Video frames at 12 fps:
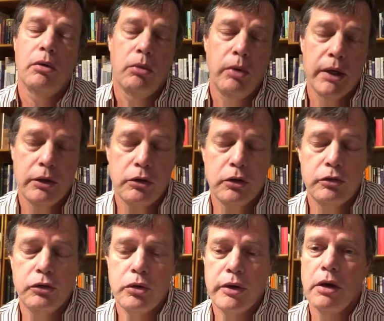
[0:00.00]
relative
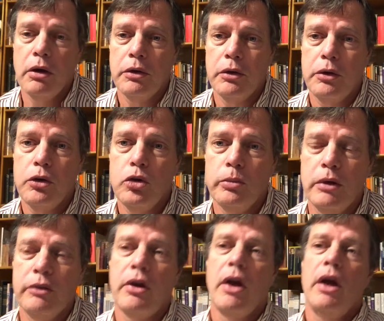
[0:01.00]
to the other
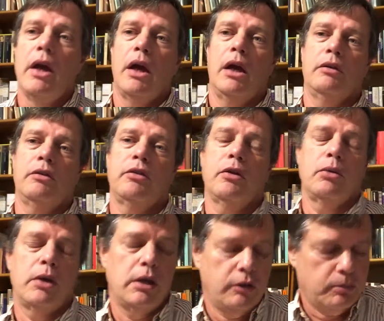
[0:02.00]
humors, and so
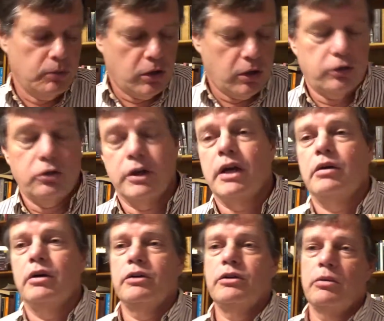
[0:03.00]
he is marked or
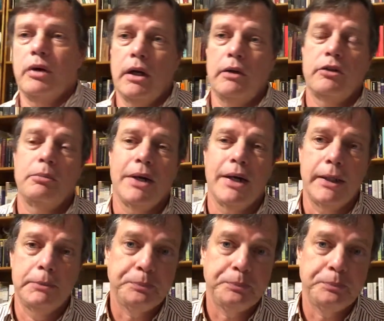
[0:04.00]
characterized by